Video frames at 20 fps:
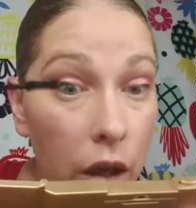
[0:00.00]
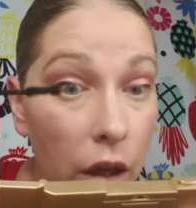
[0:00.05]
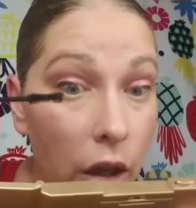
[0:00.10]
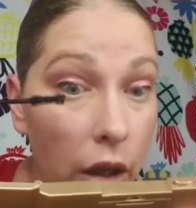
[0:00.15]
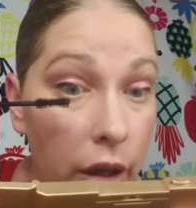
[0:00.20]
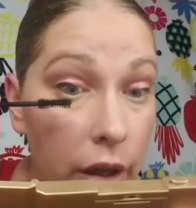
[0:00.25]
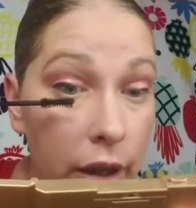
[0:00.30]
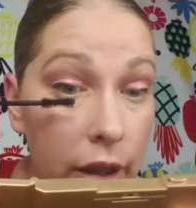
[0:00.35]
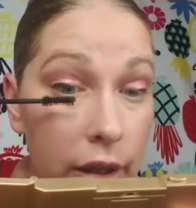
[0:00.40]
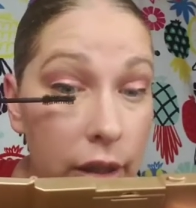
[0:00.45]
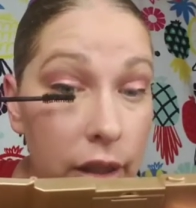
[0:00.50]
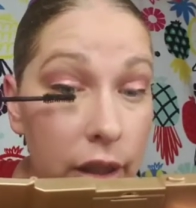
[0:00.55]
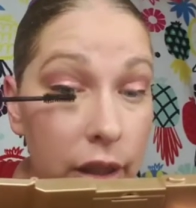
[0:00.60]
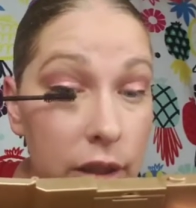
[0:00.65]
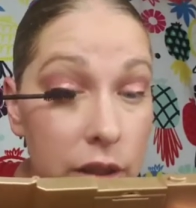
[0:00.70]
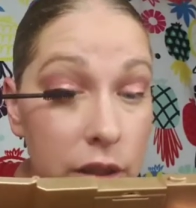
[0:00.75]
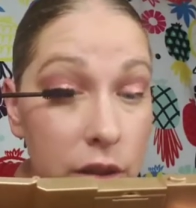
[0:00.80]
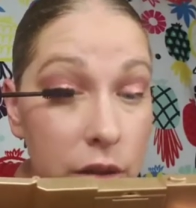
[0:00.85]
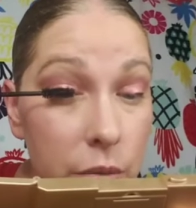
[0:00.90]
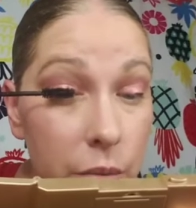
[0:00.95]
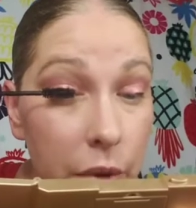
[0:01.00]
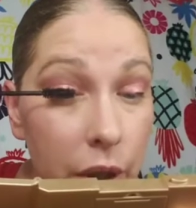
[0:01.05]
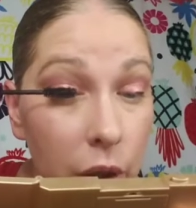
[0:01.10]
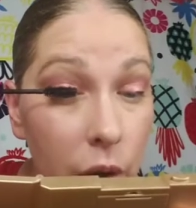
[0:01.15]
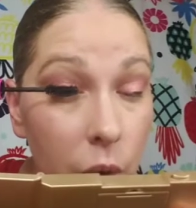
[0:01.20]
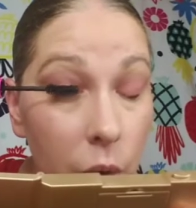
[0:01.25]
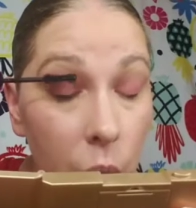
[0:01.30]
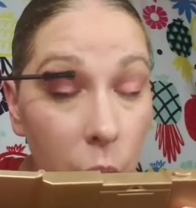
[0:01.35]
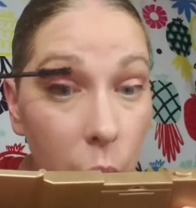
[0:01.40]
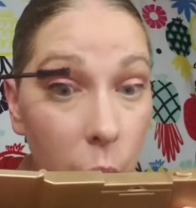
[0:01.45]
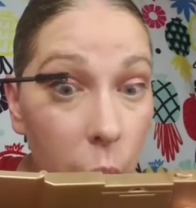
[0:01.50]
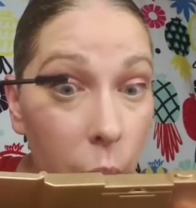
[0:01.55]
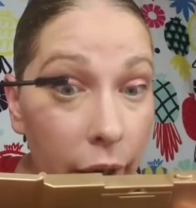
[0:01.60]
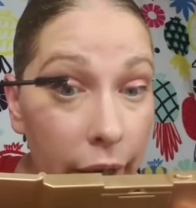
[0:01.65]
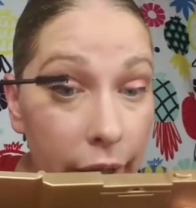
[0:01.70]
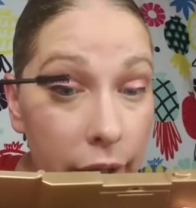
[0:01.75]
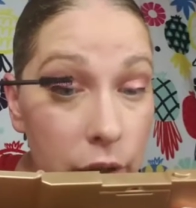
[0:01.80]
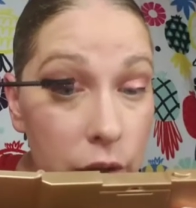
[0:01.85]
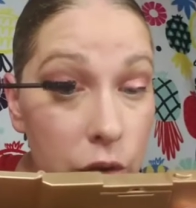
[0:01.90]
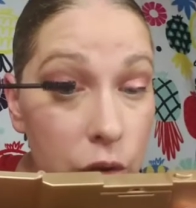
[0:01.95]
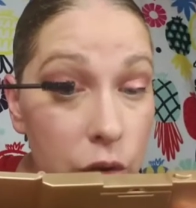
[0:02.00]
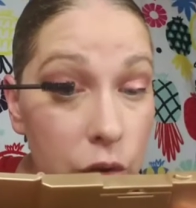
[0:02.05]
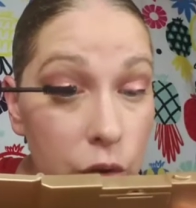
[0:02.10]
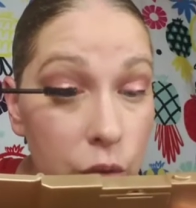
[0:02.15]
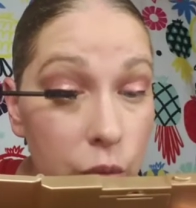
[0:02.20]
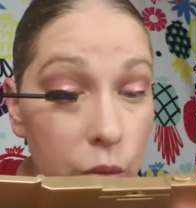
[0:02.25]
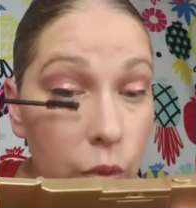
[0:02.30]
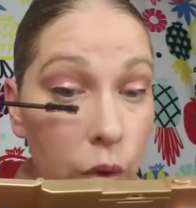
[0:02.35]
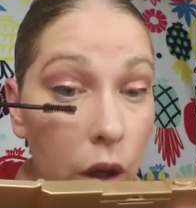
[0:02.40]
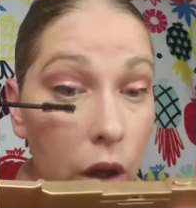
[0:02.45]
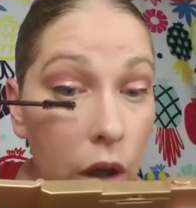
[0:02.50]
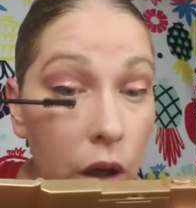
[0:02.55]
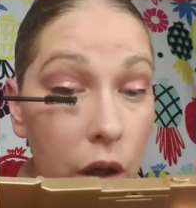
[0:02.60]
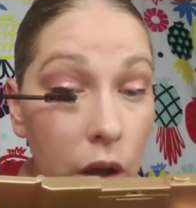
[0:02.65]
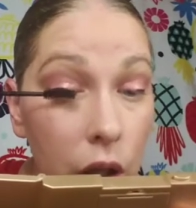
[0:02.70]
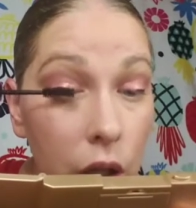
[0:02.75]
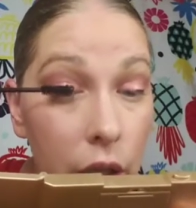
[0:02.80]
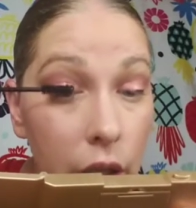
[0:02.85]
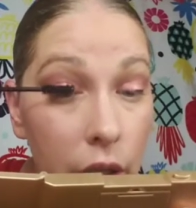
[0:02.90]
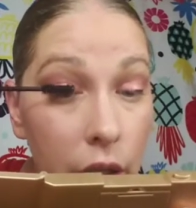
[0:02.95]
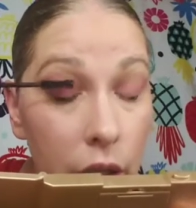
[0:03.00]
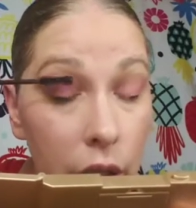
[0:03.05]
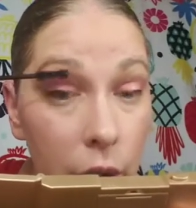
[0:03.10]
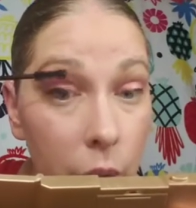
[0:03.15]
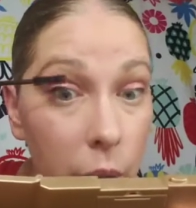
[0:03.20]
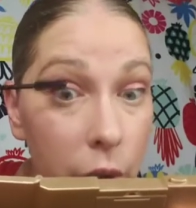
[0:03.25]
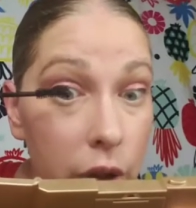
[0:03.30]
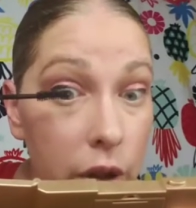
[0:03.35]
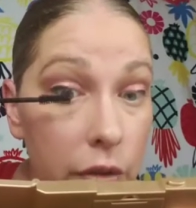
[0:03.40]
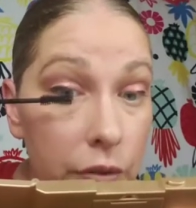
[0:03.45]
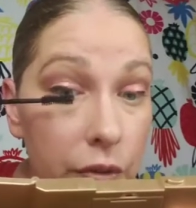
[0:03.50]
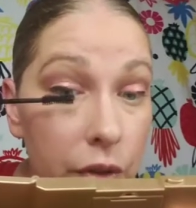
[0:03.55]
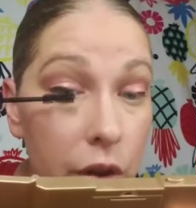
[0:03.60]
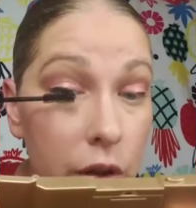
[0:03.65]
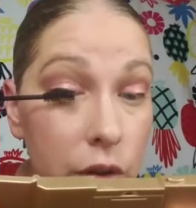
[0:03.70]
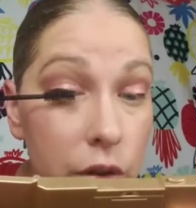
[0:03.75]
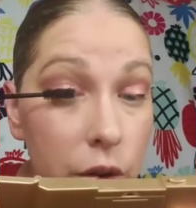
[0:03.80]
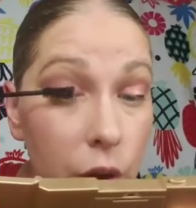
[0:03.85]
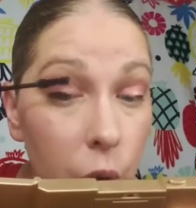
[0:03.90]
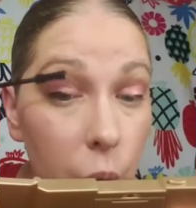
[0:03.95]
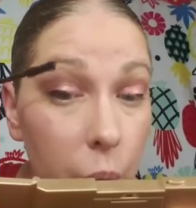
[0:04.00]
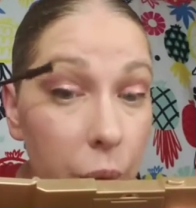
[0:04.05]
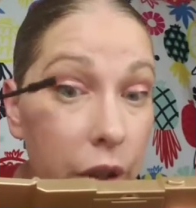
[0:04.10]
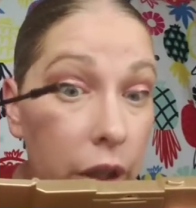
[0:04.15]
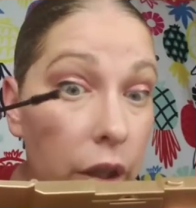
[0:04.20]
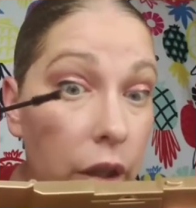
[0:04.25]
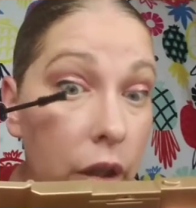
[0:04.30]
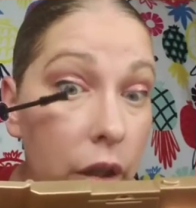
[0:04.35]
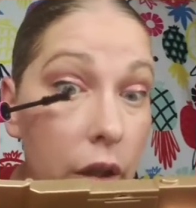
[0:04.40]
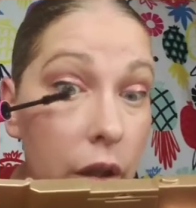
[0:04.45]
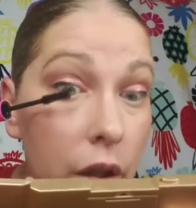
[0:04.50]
And it does smell quite strongly when you first open it.